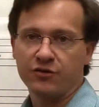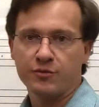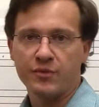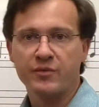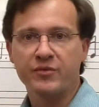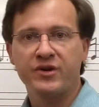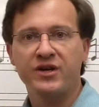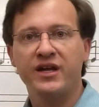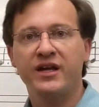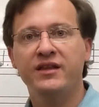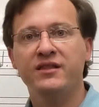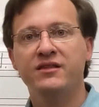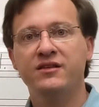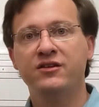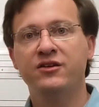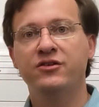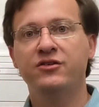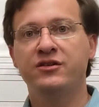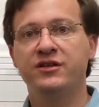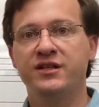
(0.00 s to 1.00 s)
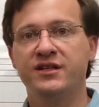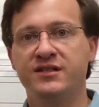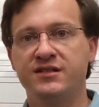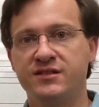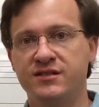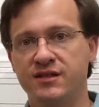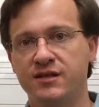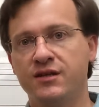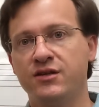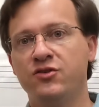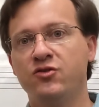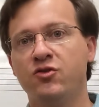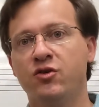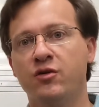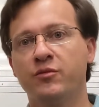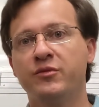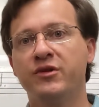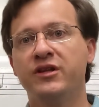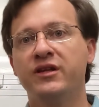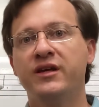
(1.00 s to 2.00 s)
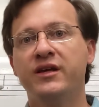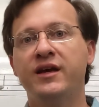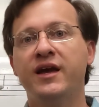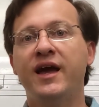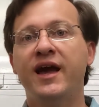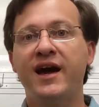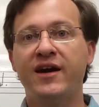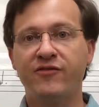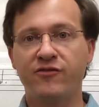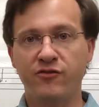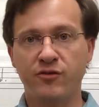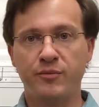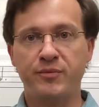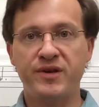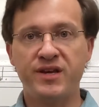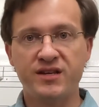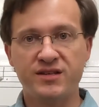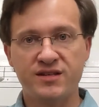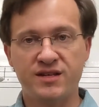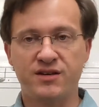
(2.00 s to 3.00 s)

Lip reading: Remember, an 8th note is normally half of a beat,